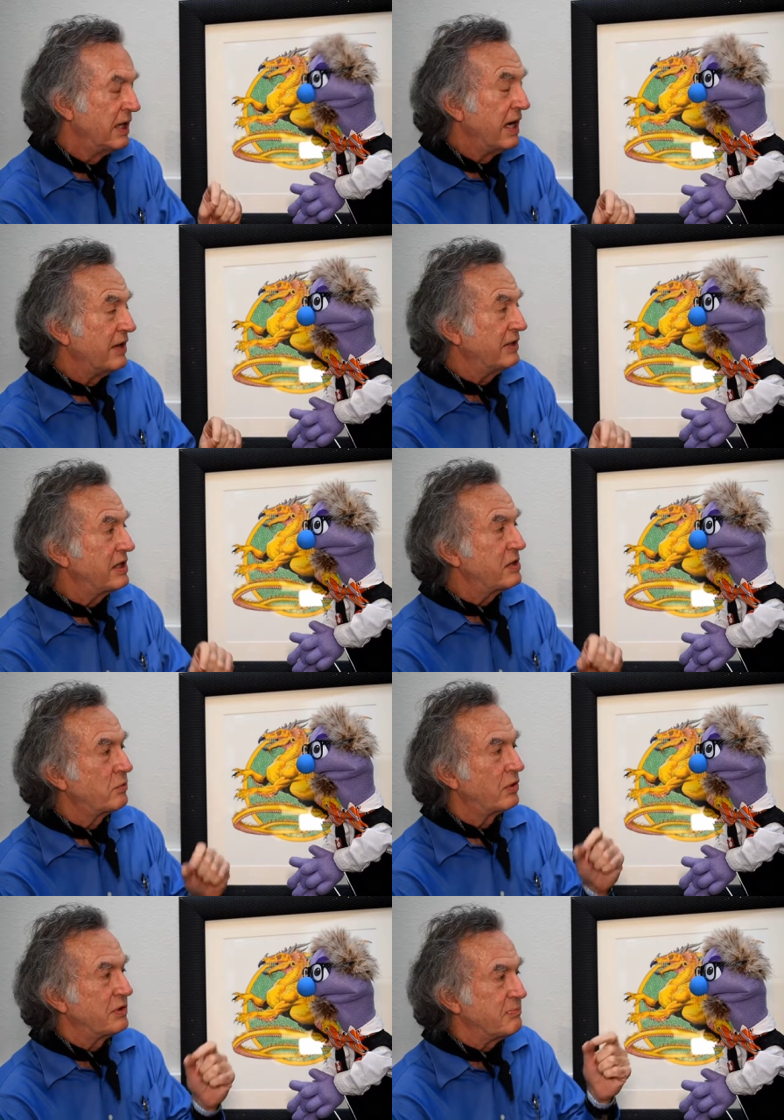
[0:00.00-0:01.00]
and then he
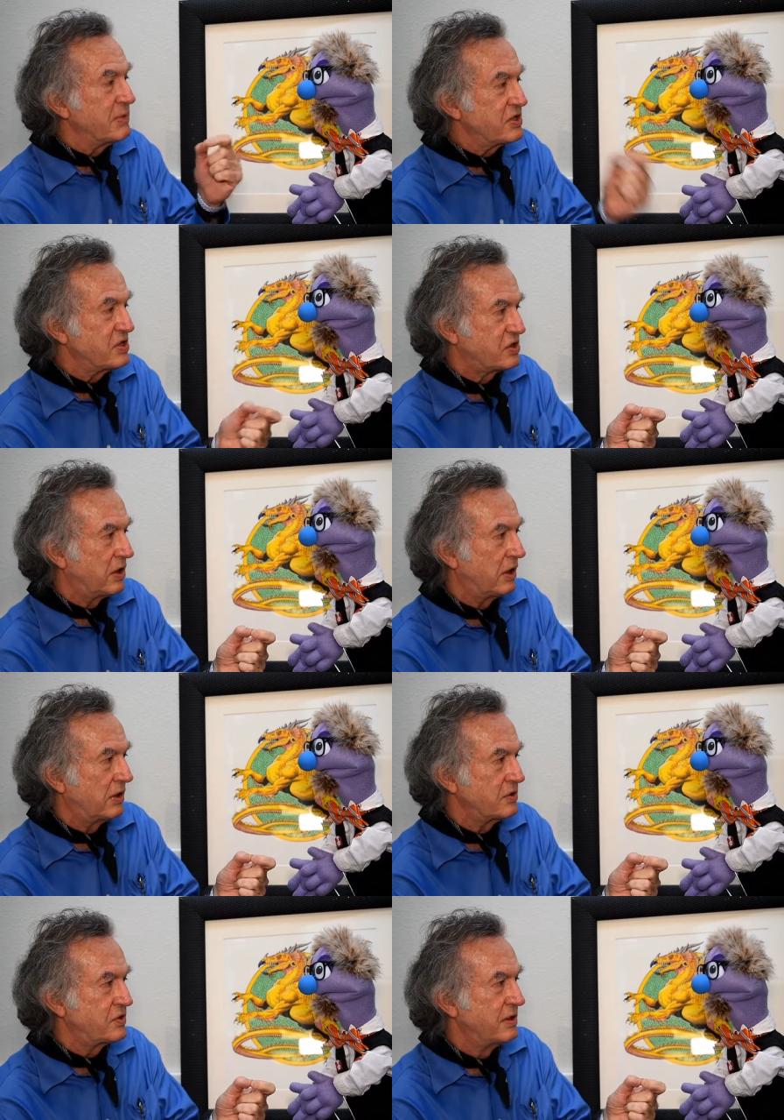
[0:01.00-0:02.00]
enrolled in business
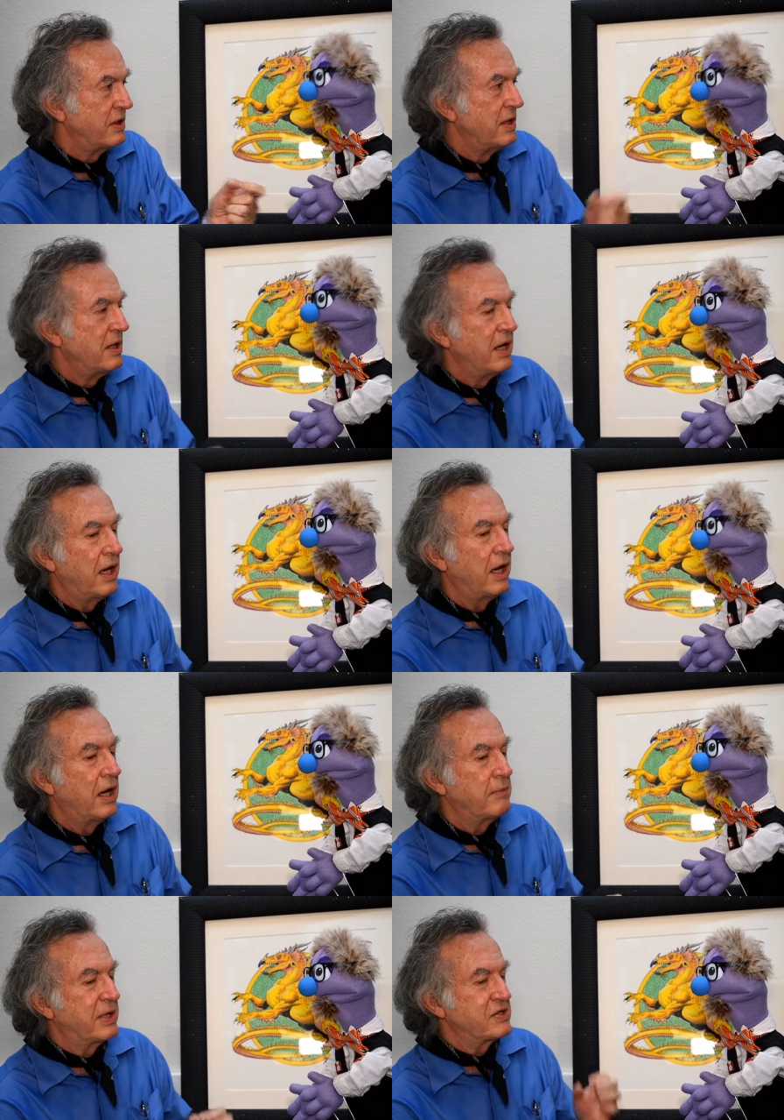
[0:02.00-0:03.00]
college
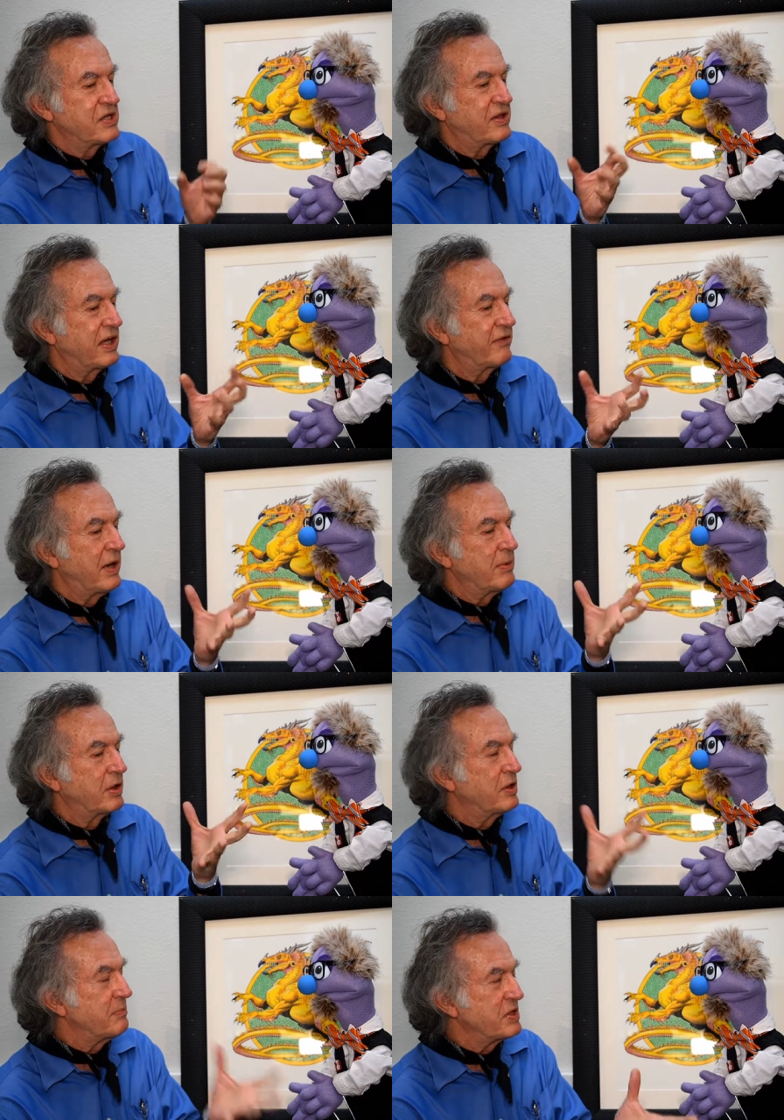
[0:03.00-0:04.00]
because he thought, if I'm
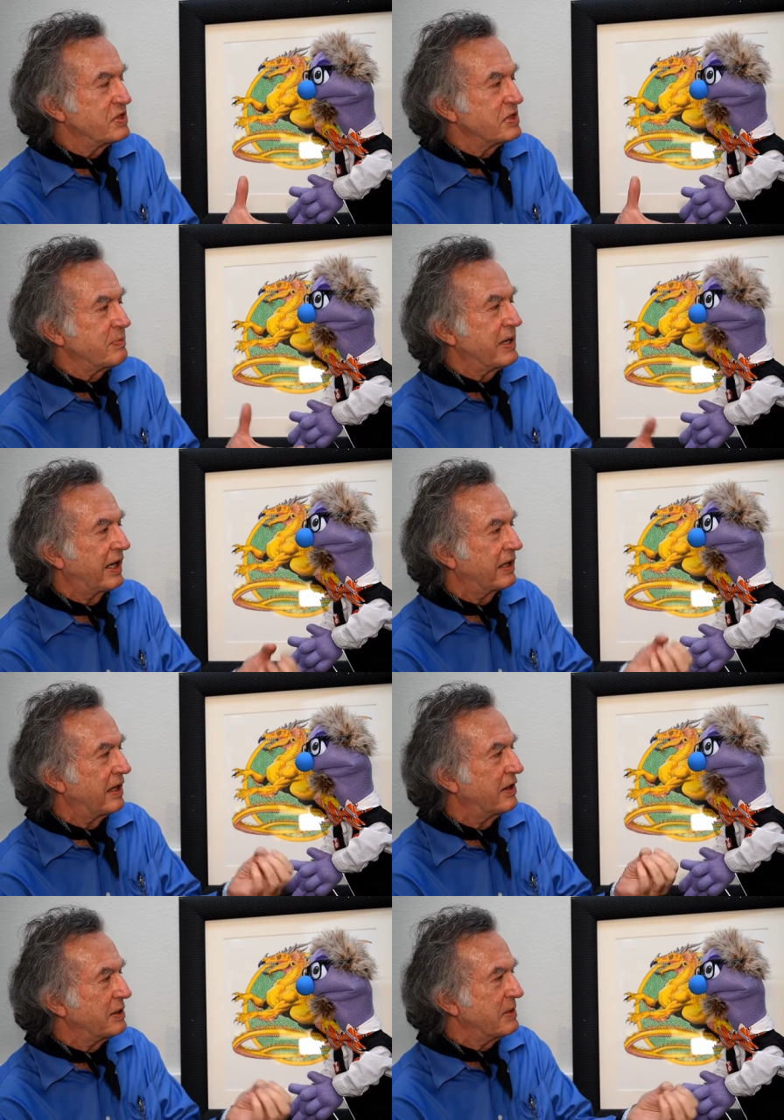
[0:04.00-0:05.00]
a good businessman, I can
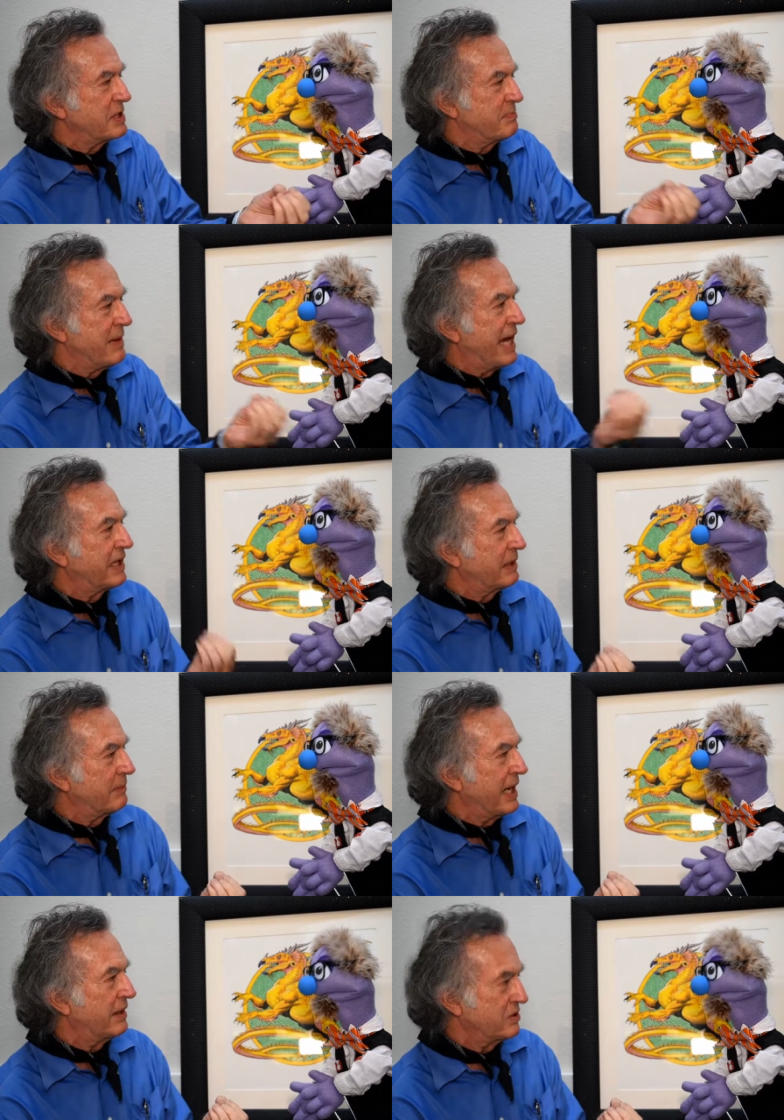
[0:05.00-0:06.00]
hire the best backing
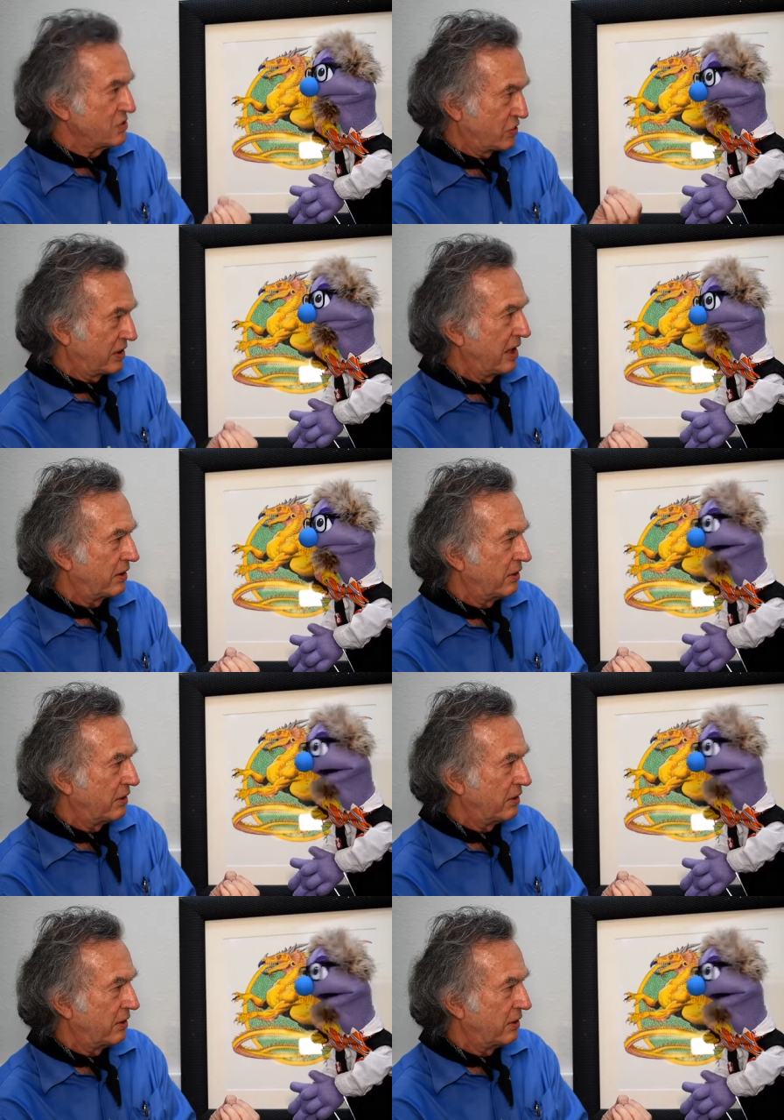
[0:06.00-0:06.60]
band in Chicago.